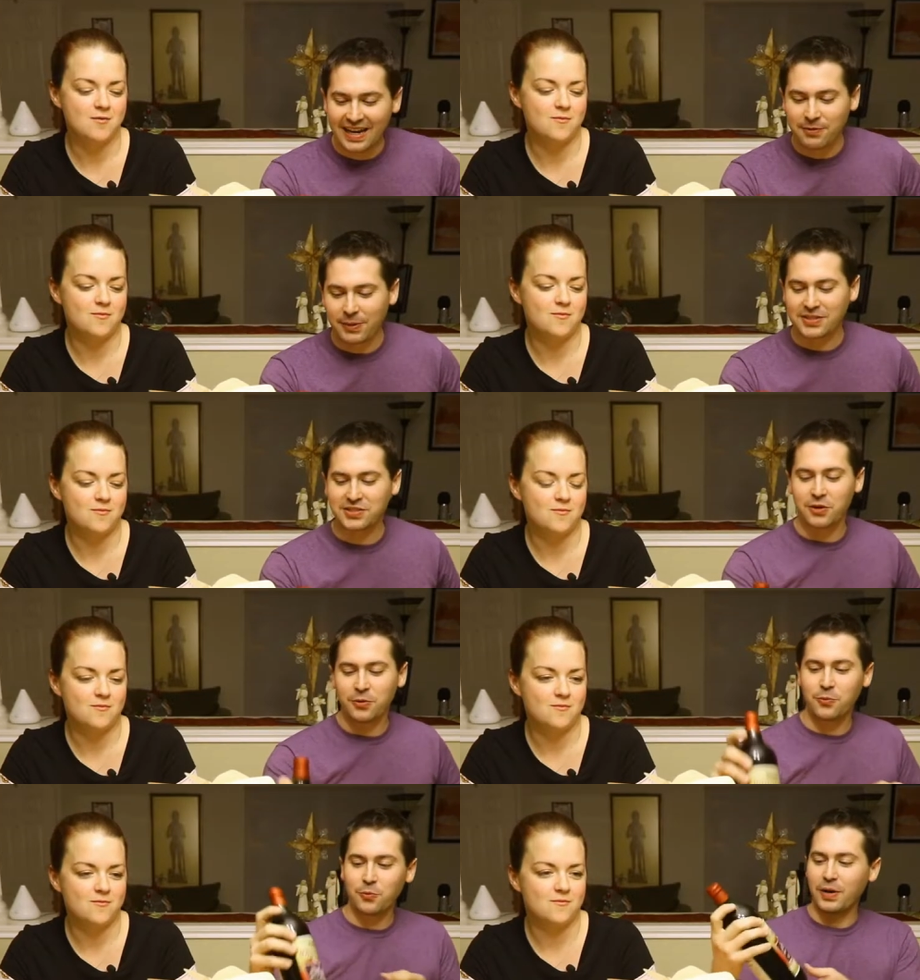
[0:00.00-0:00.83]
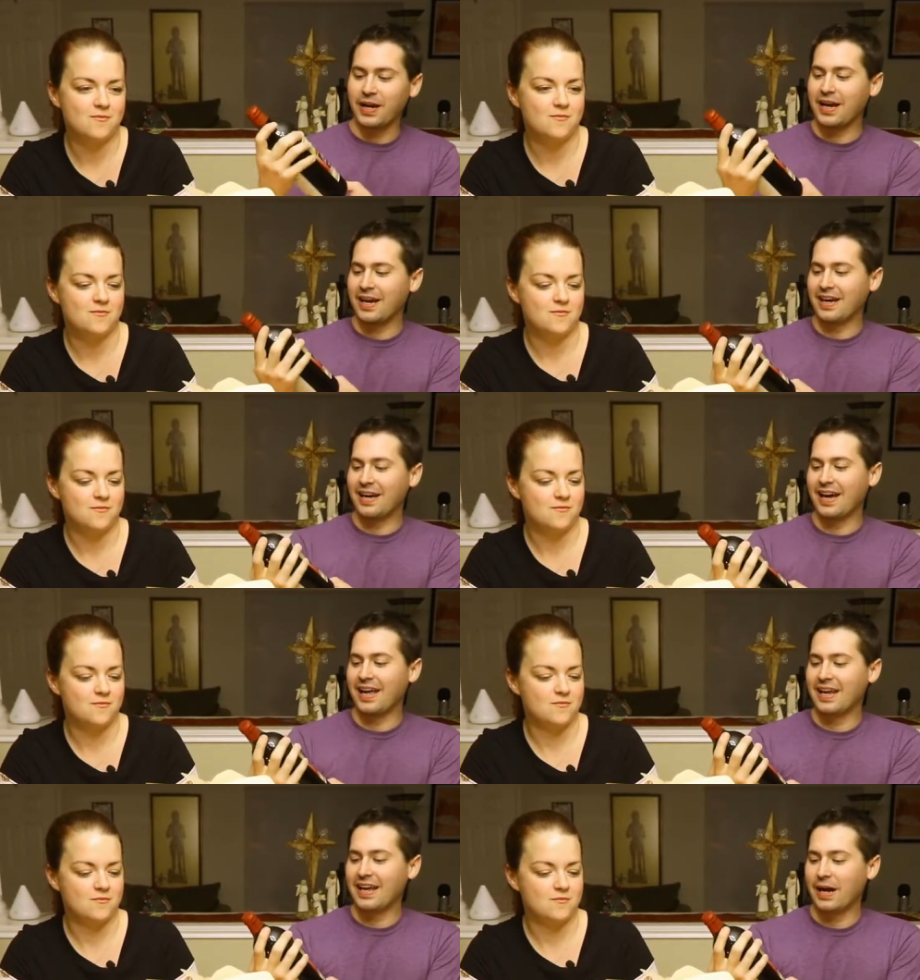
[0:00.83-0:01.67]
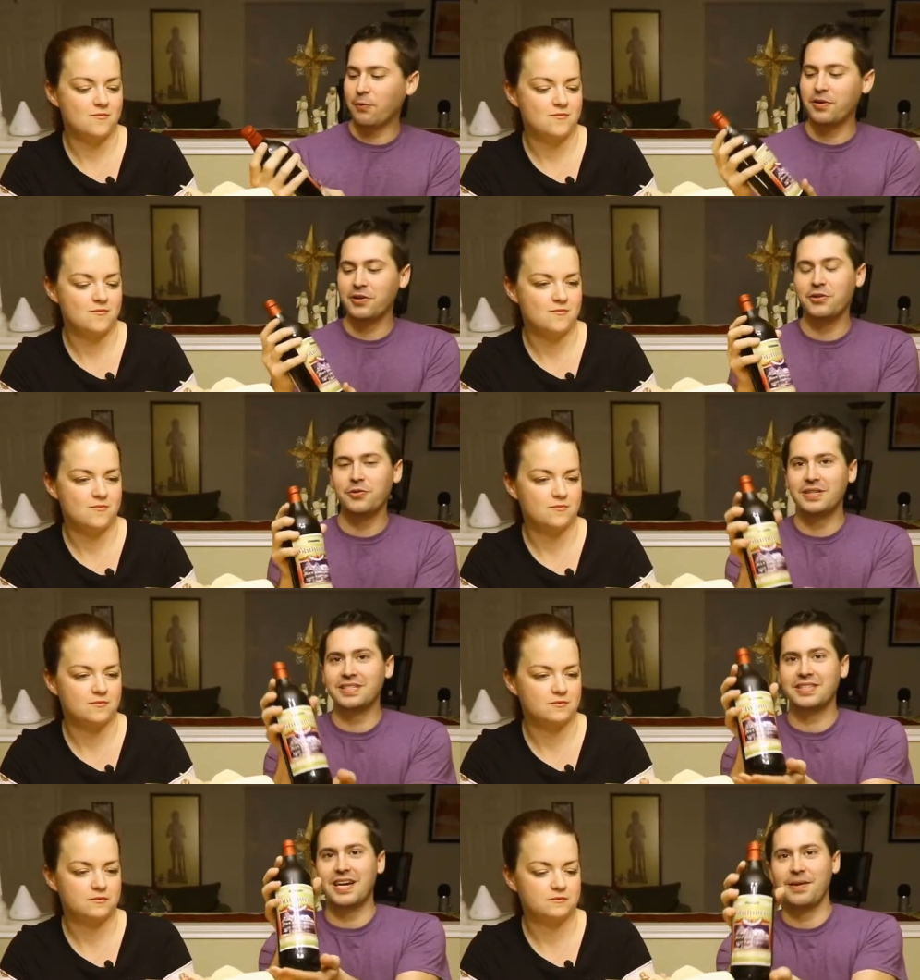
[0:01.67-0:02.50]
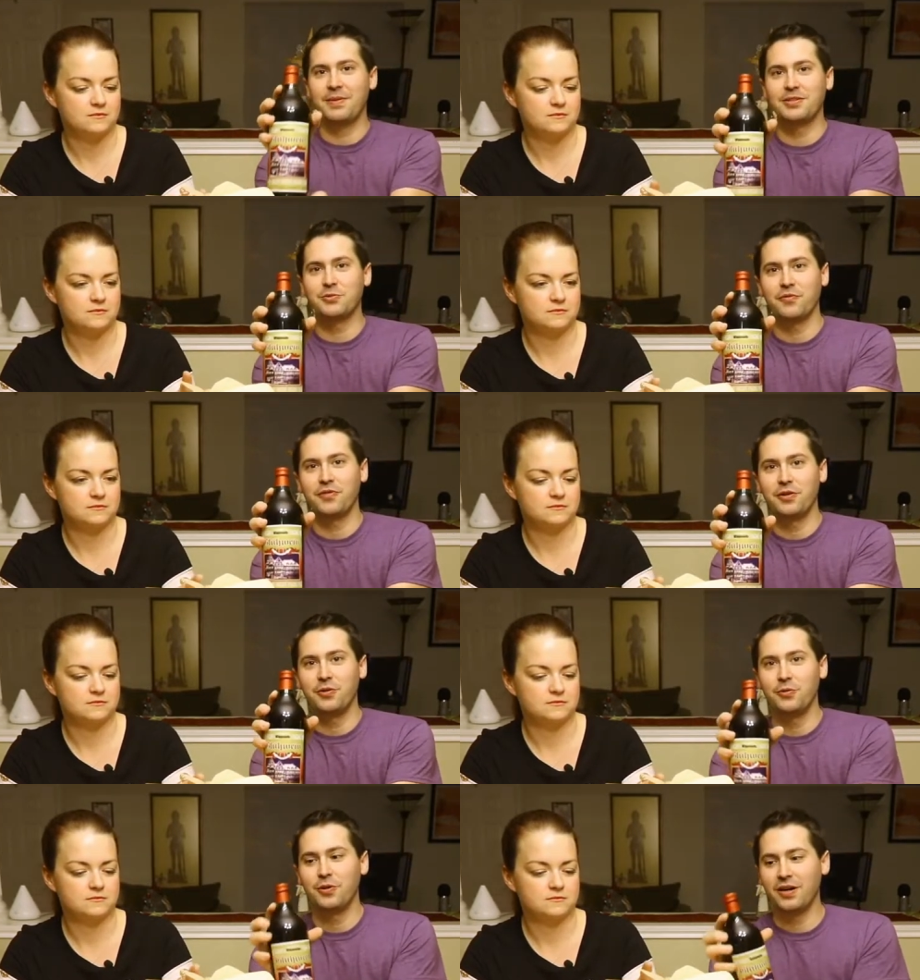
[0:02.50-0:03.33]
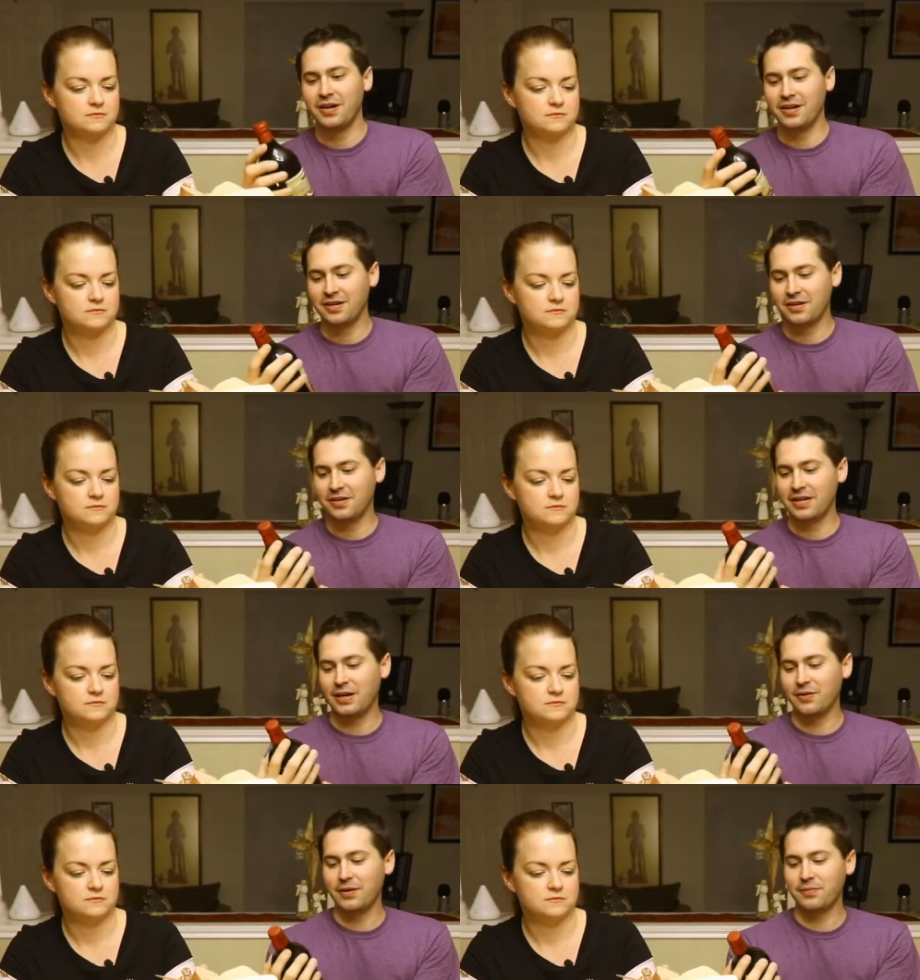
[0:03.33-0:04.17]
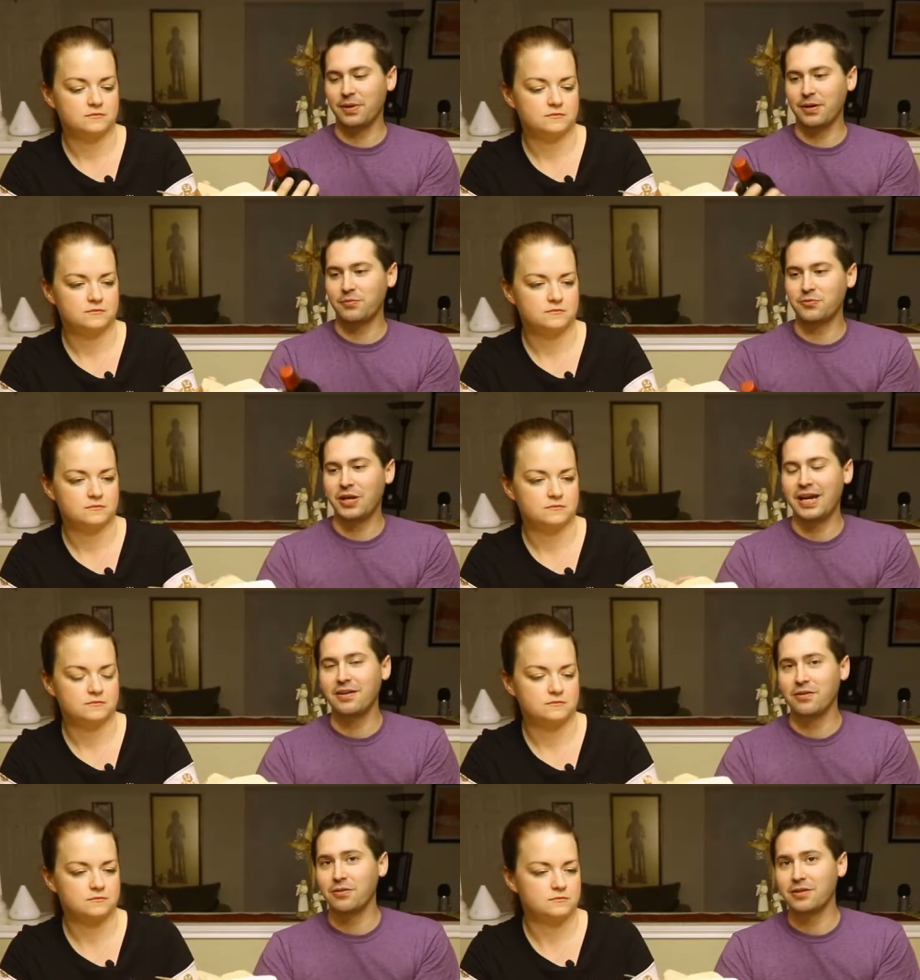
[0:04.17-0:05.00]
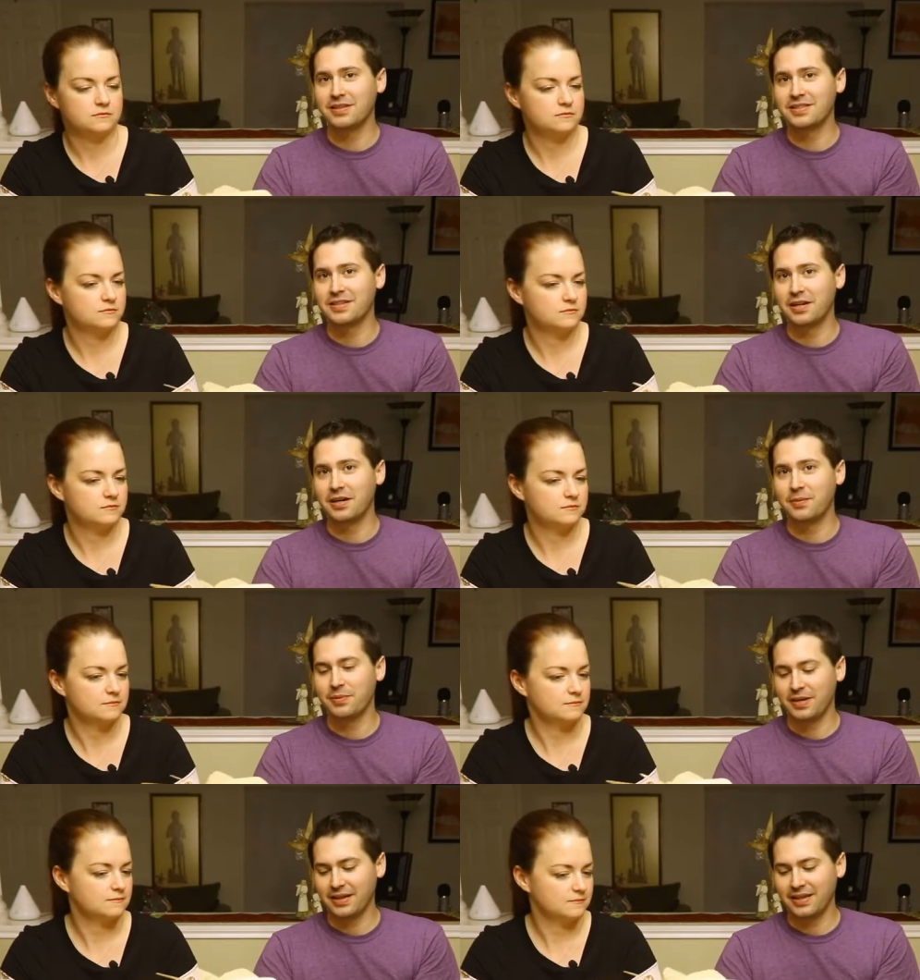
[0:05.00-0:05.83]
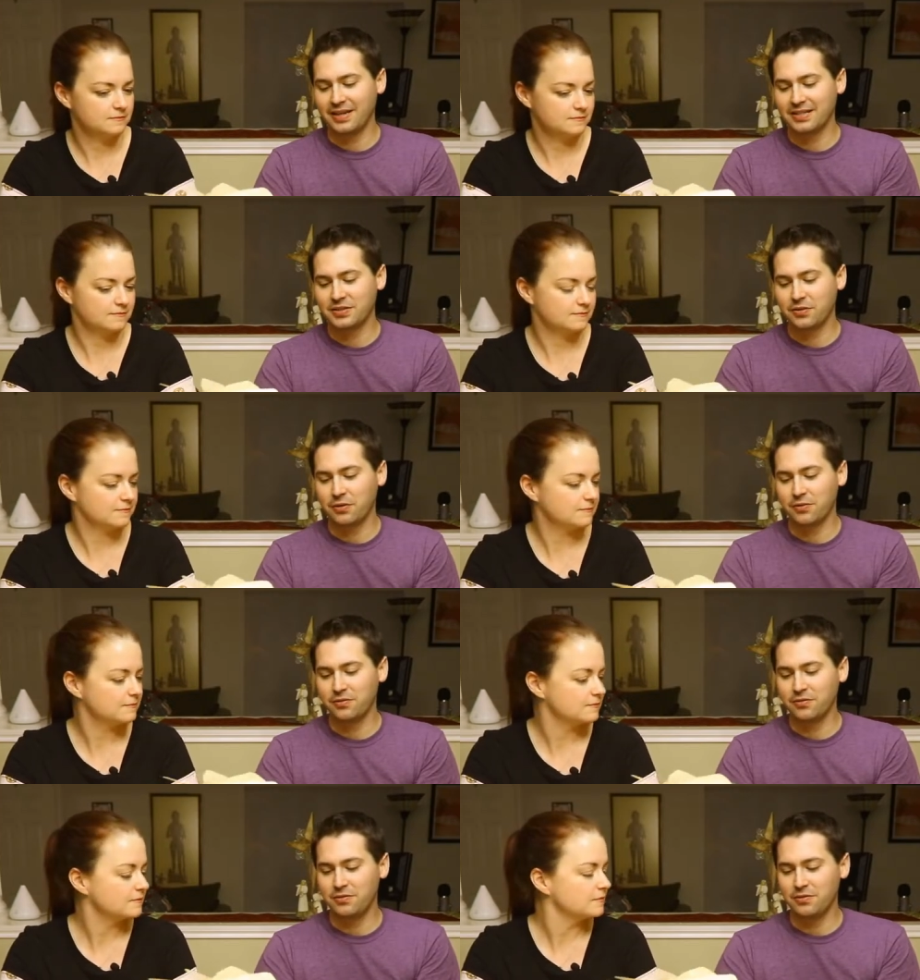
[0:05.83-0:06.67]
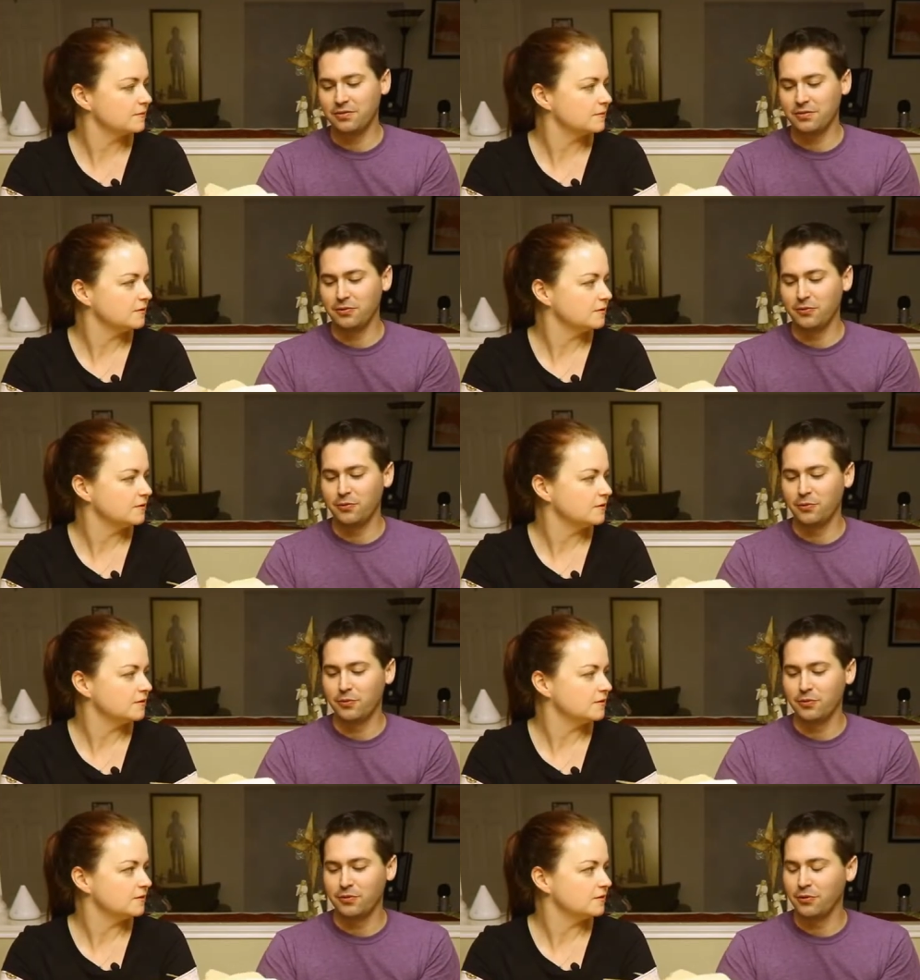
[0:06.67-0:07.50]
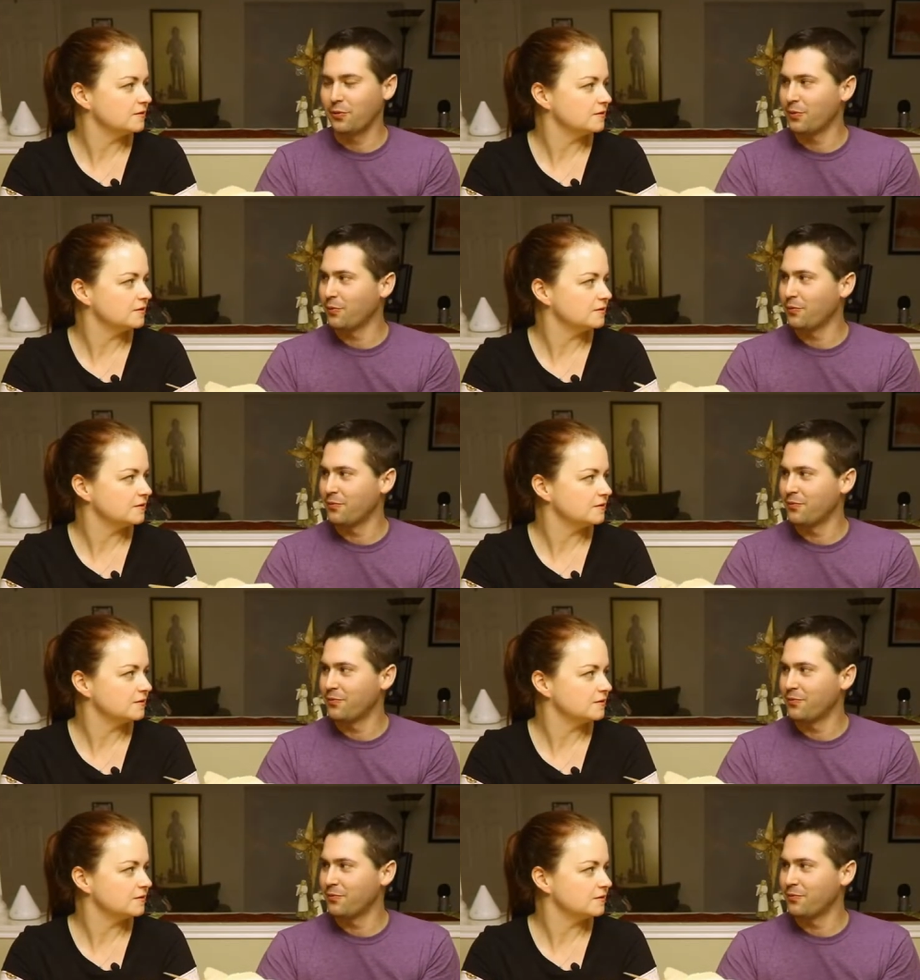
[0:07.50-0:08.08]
Speaker 1: anyway, so what uh, I want to do this time is review. Uh, now I, I, had to look this up. I think it's called glue glue.